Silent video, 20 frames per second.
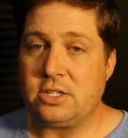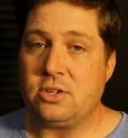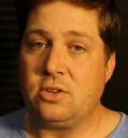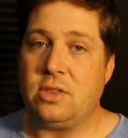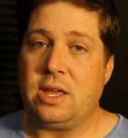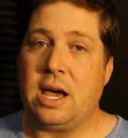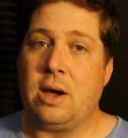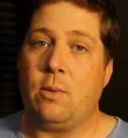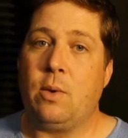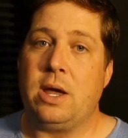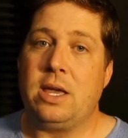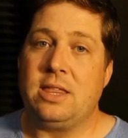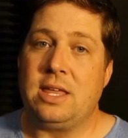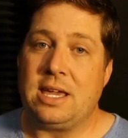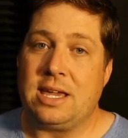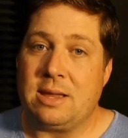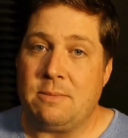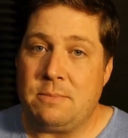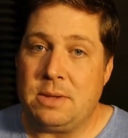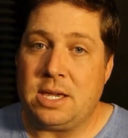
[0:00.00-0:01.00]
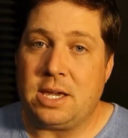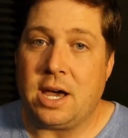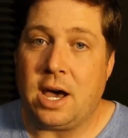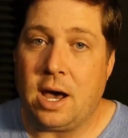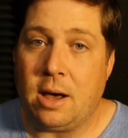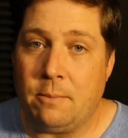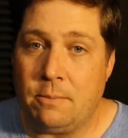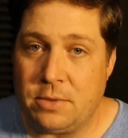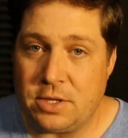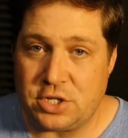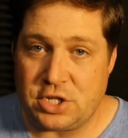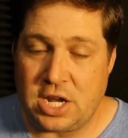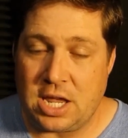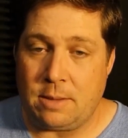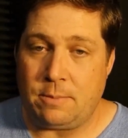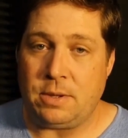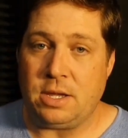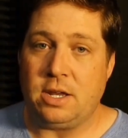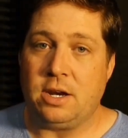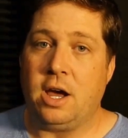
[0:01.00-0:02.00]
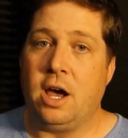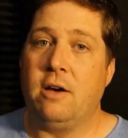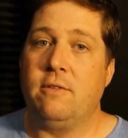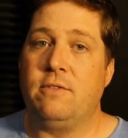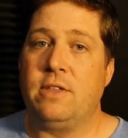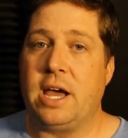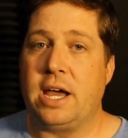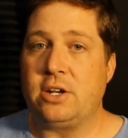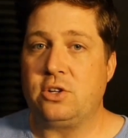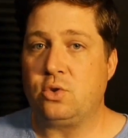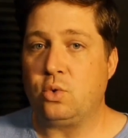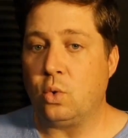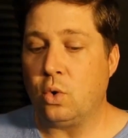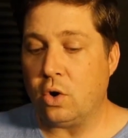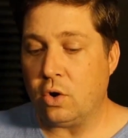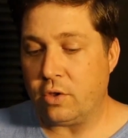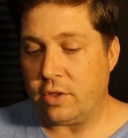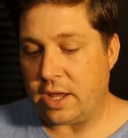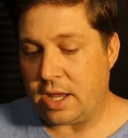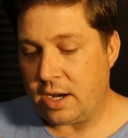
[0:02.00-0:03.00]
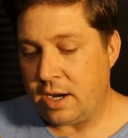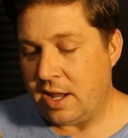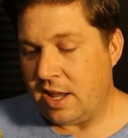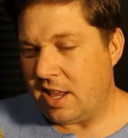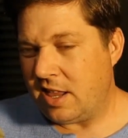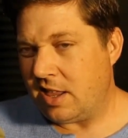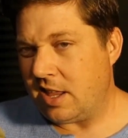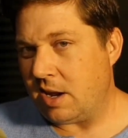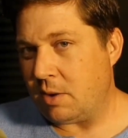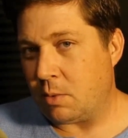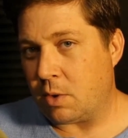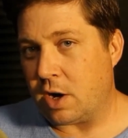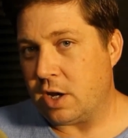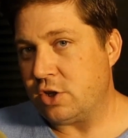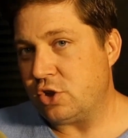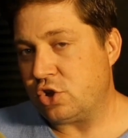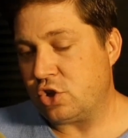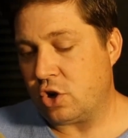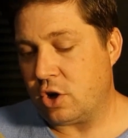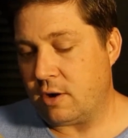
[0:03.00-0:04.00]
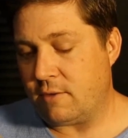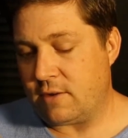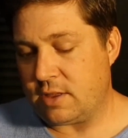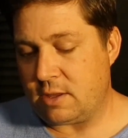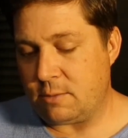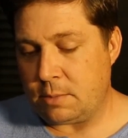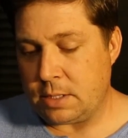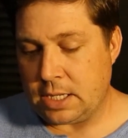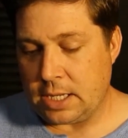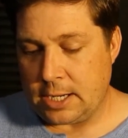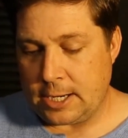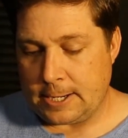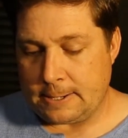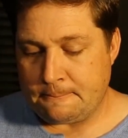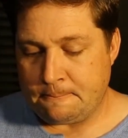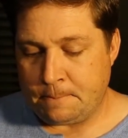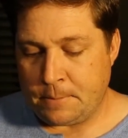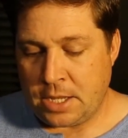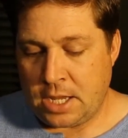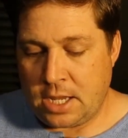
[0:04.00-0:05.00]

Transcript: So that way they can become the champion of that tool that they were unsure of at the beginning.